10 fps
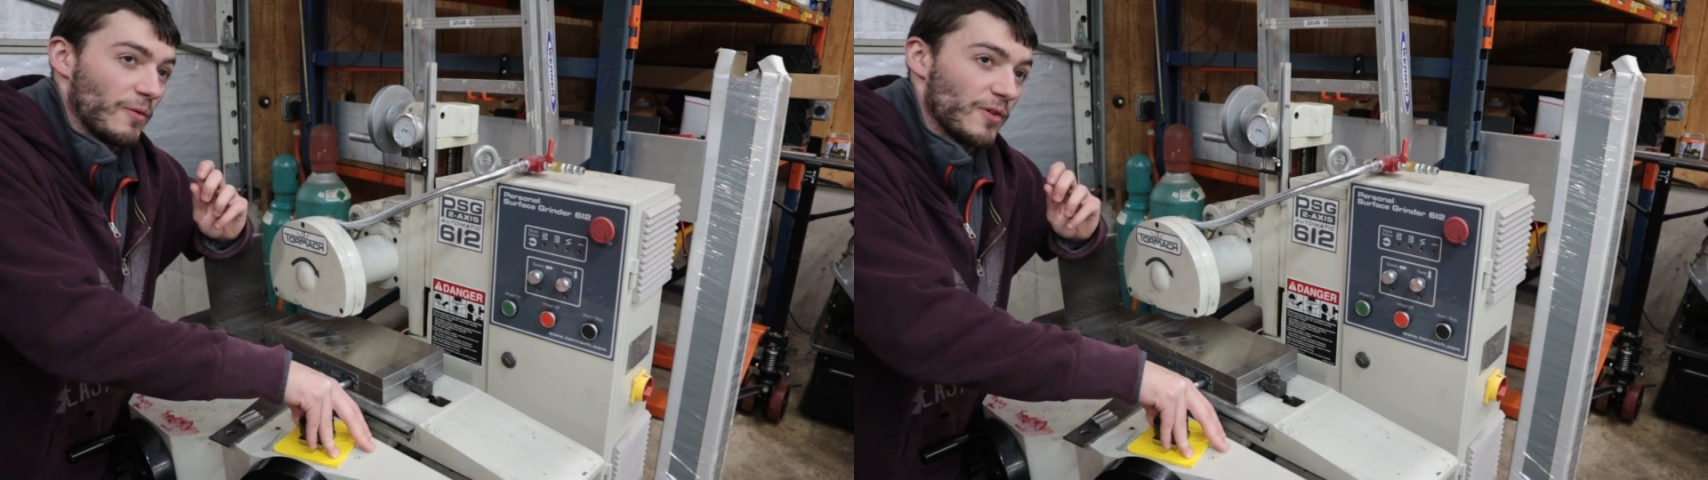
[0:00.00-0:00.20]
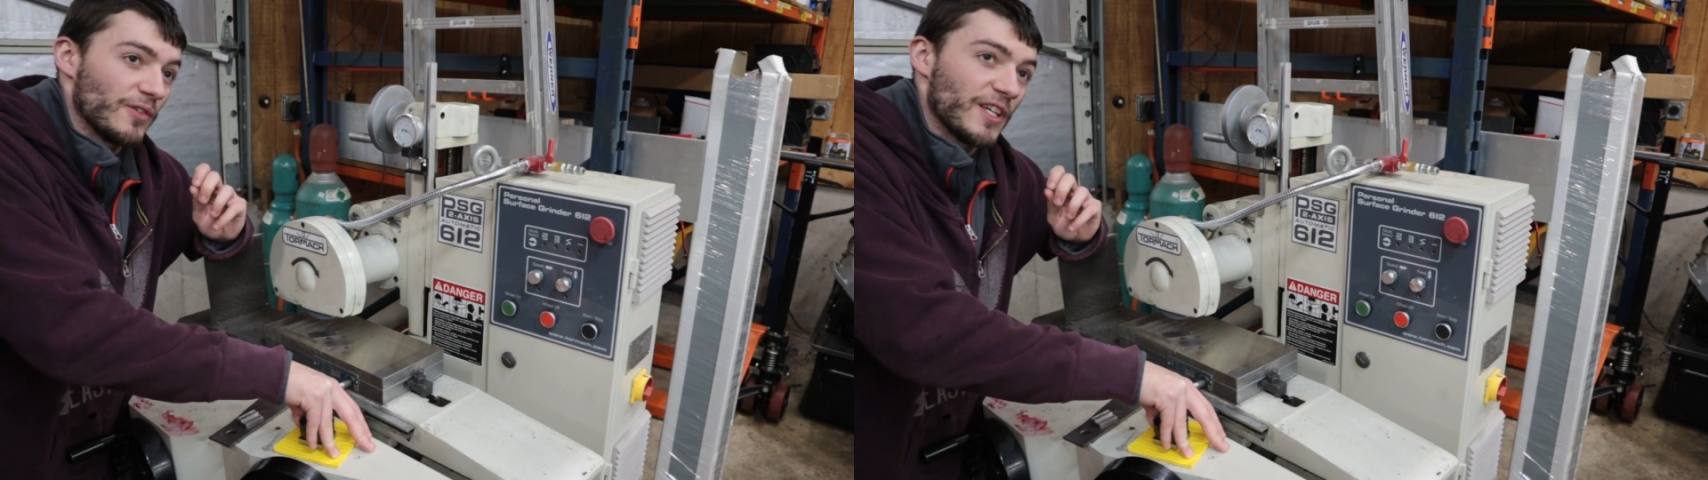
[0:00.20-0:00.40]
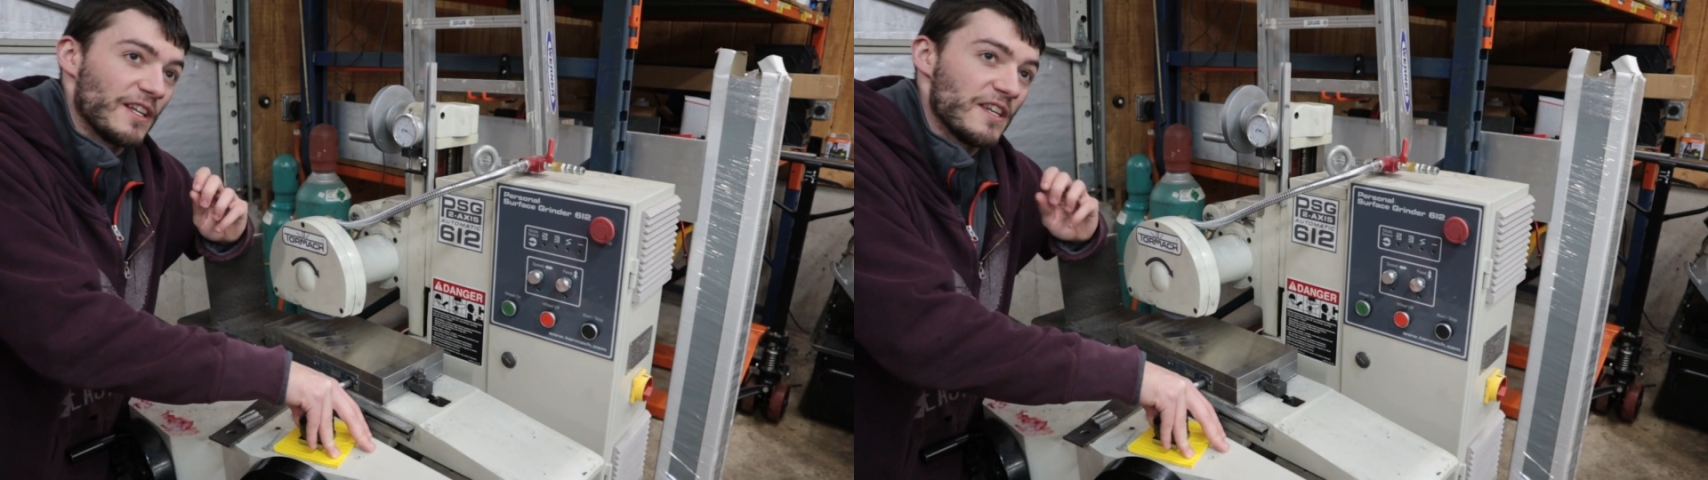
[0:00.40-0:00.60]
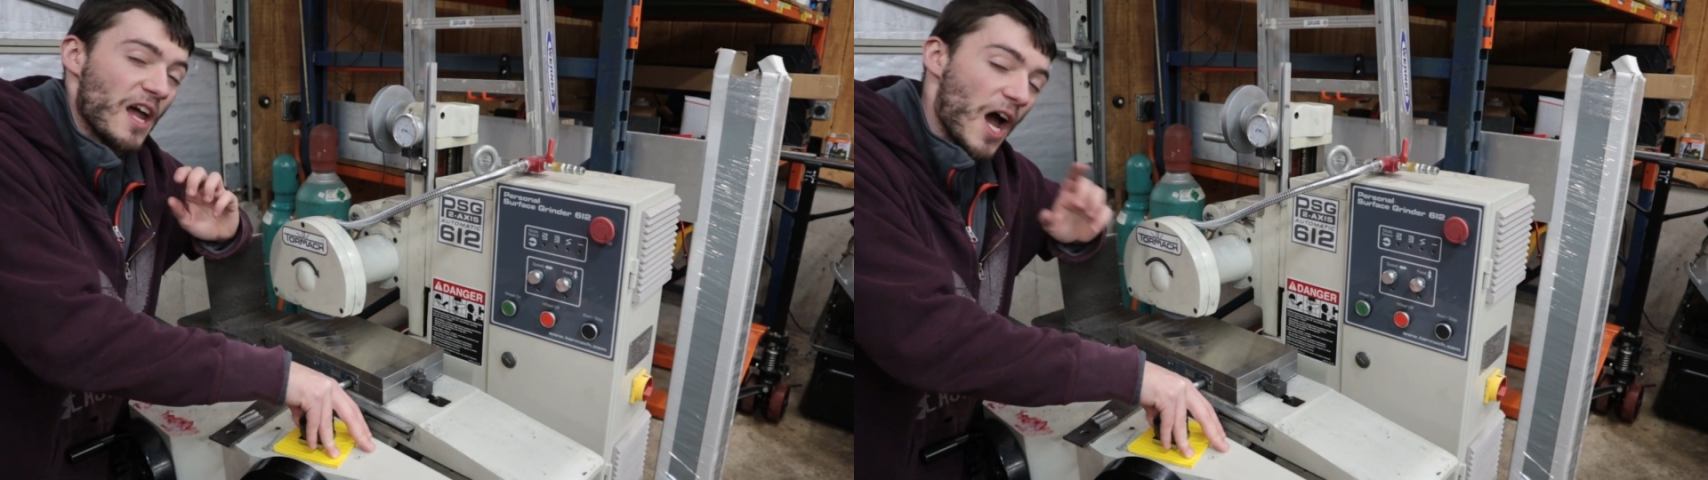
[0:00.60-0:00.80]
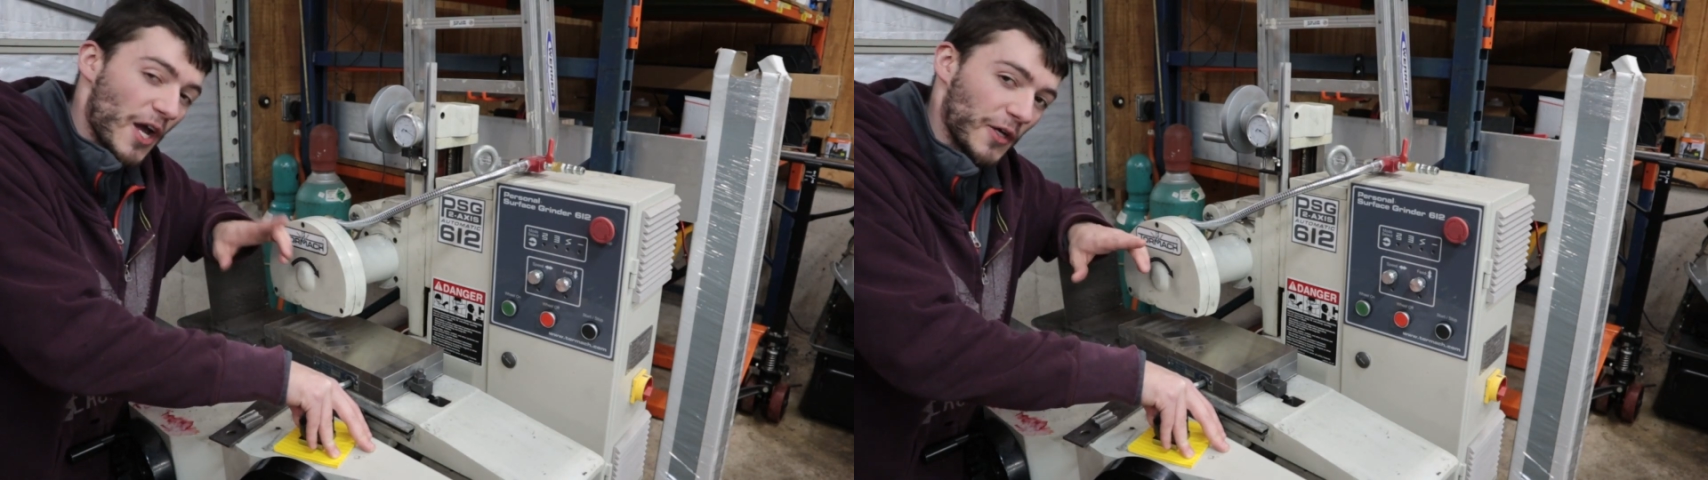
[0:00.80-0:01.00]
really
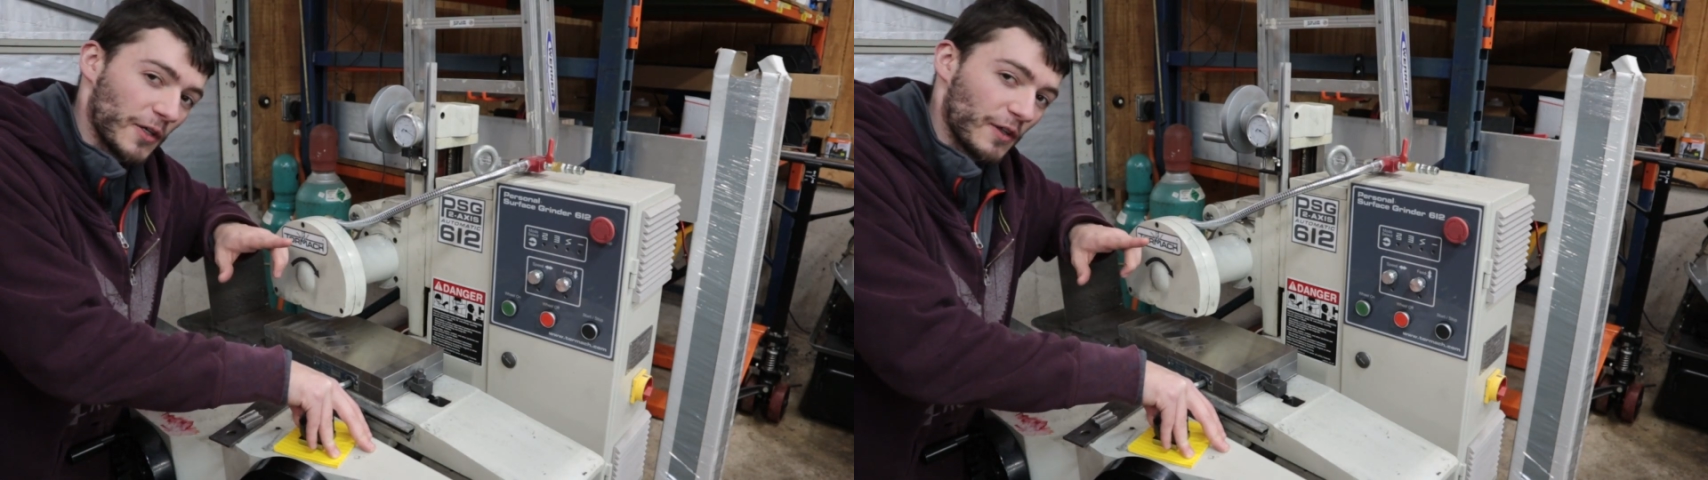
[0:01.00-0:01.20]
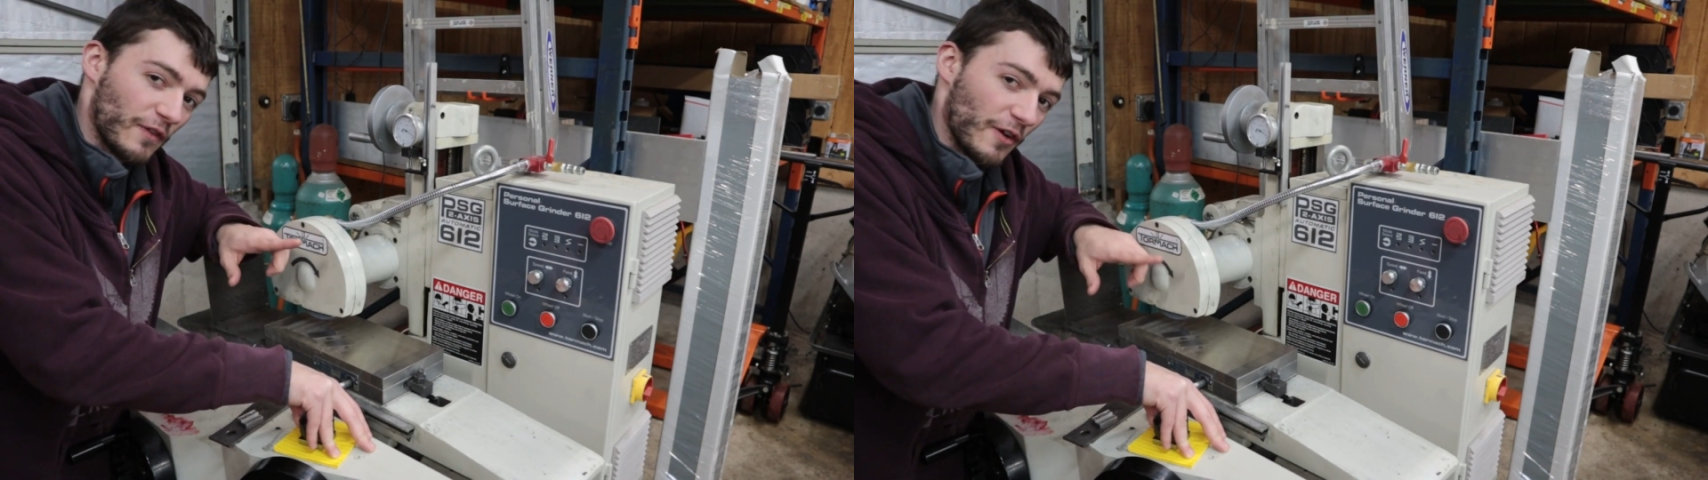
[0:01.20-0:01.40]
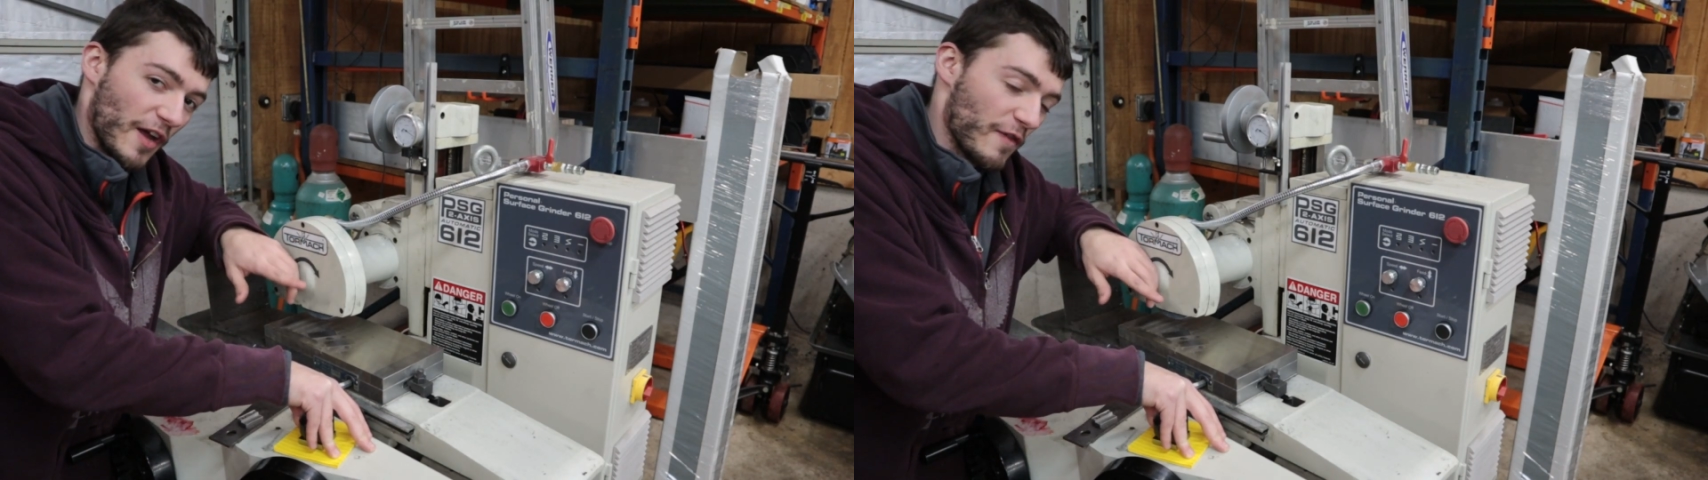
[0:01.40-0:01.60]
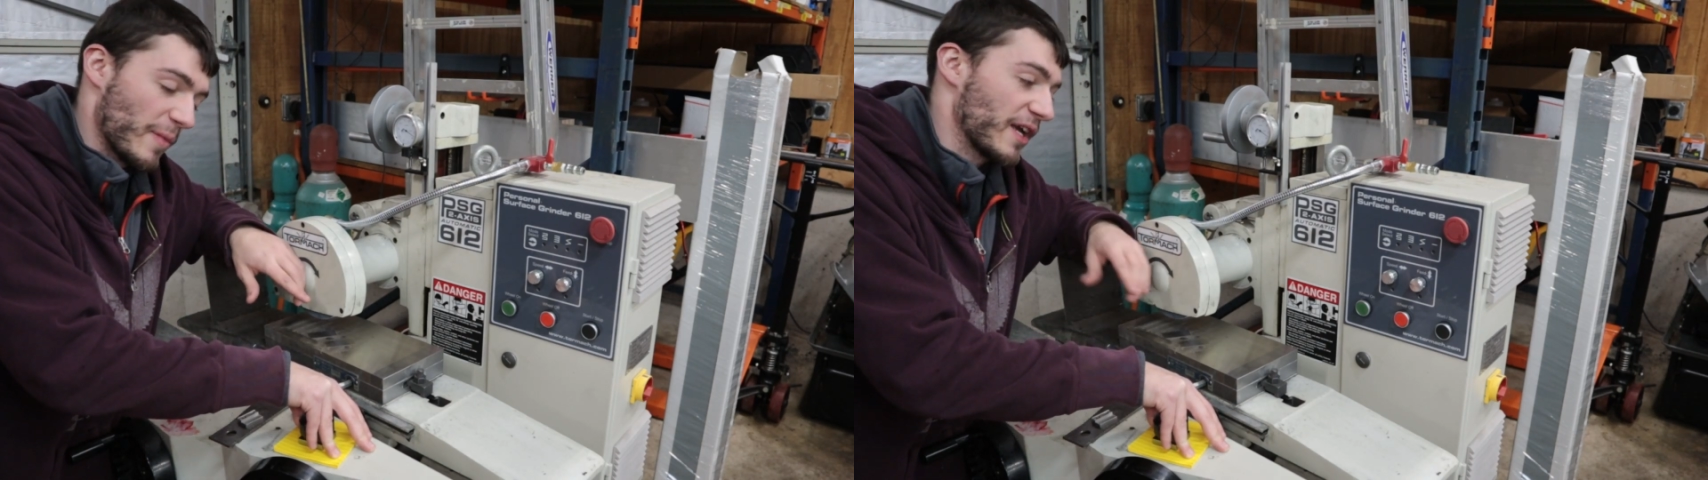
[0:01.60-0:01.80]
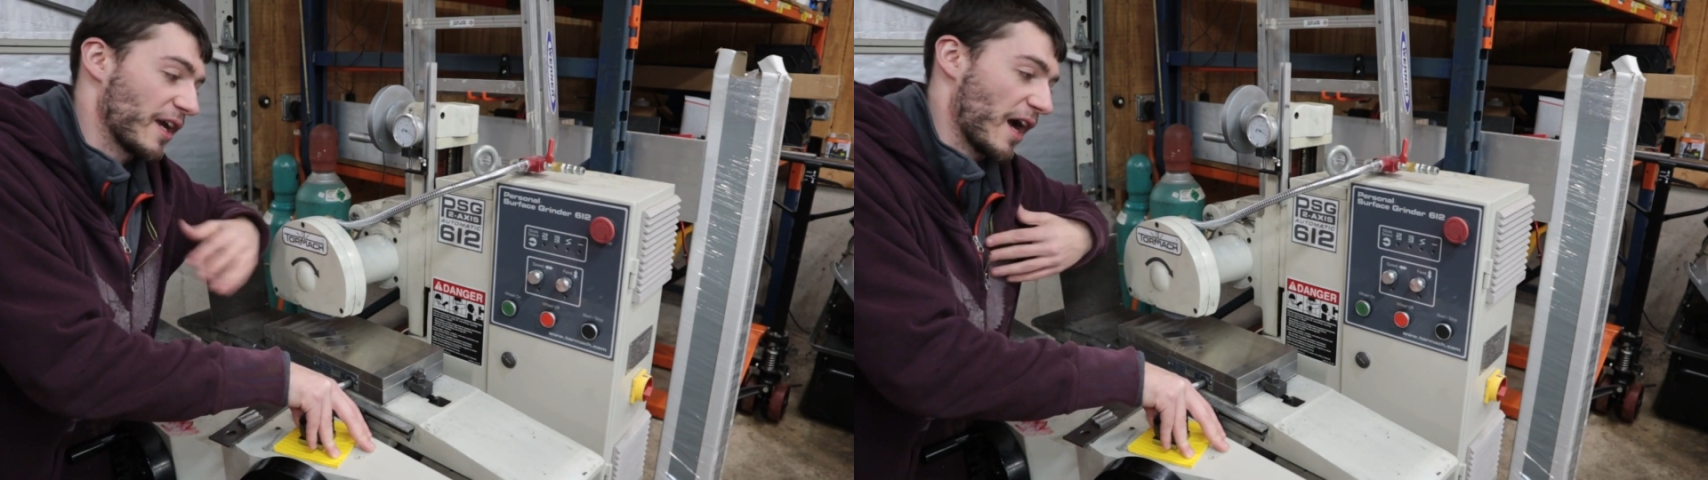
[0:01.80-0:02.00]
not good for knife
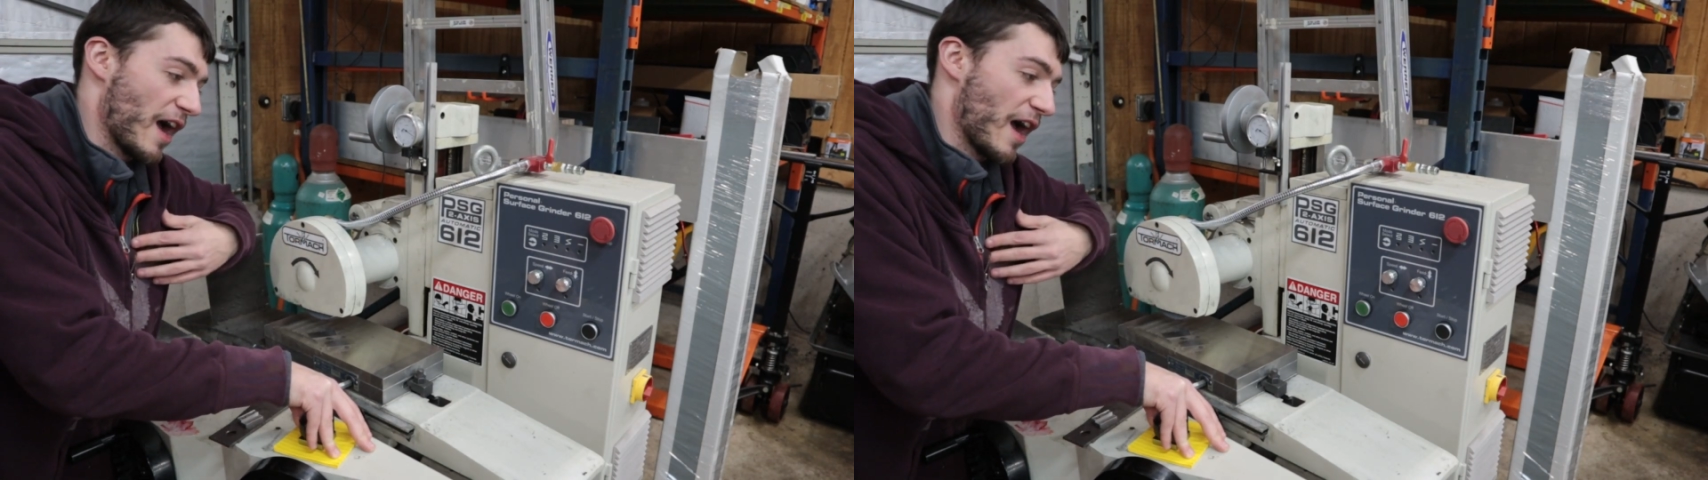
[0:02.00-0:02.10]
making,